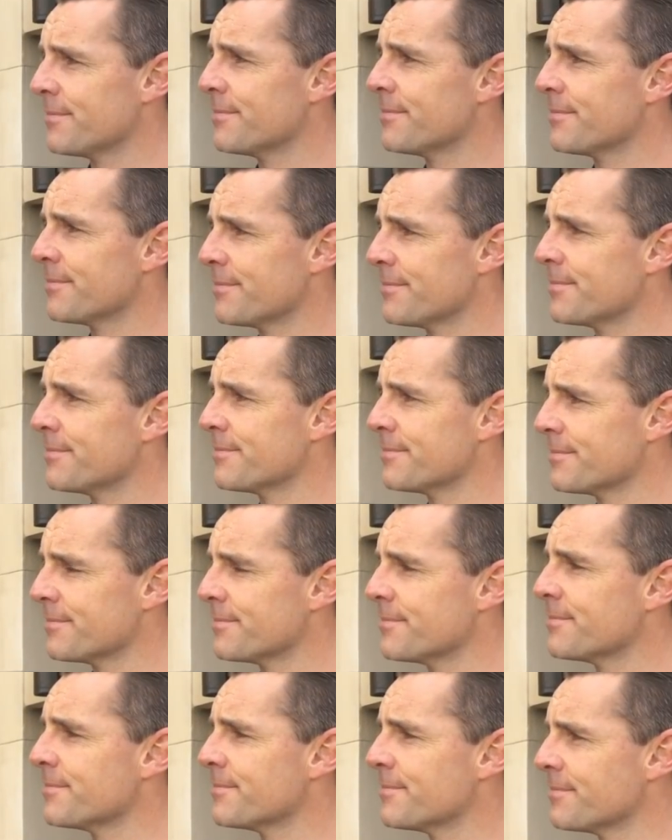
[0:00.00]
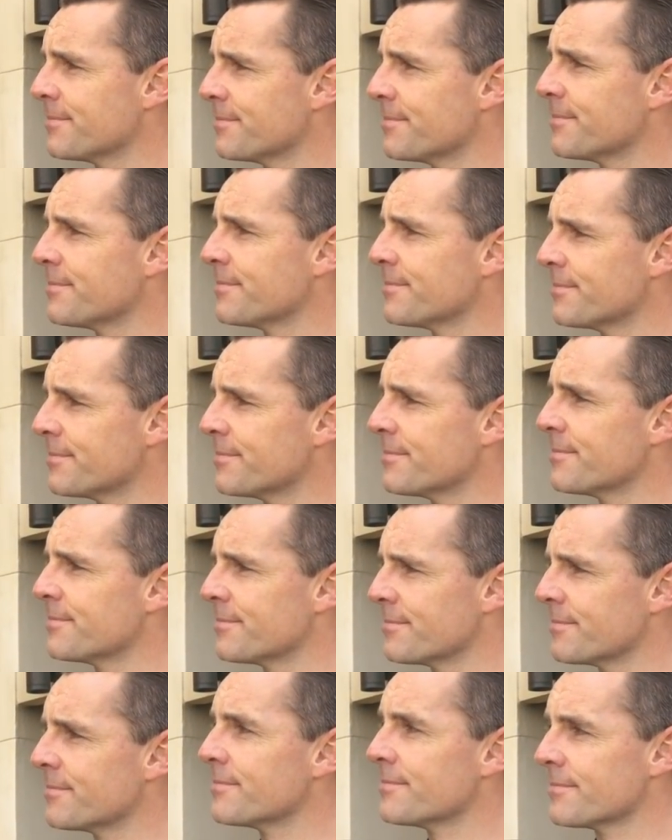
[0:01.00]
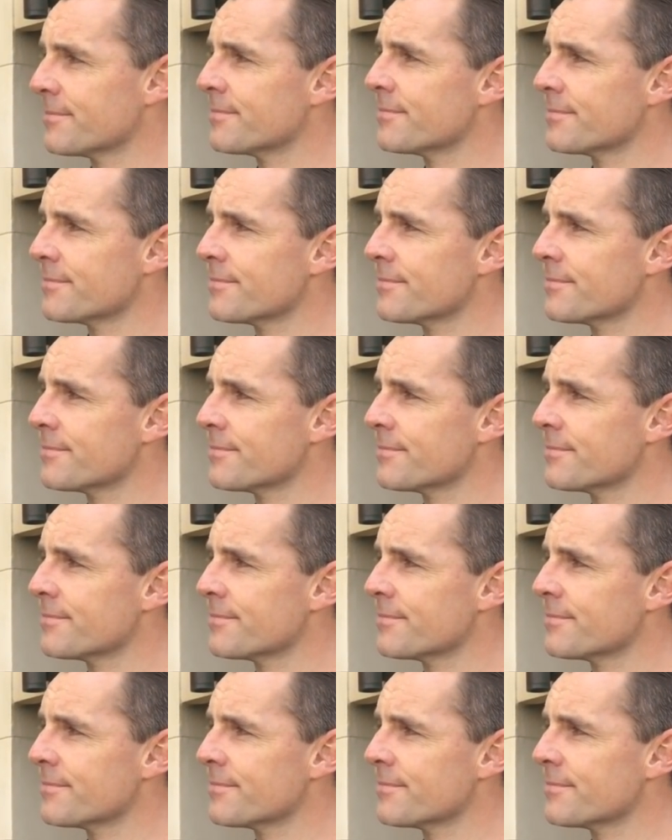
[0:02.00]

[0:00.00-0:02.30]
(not speaking)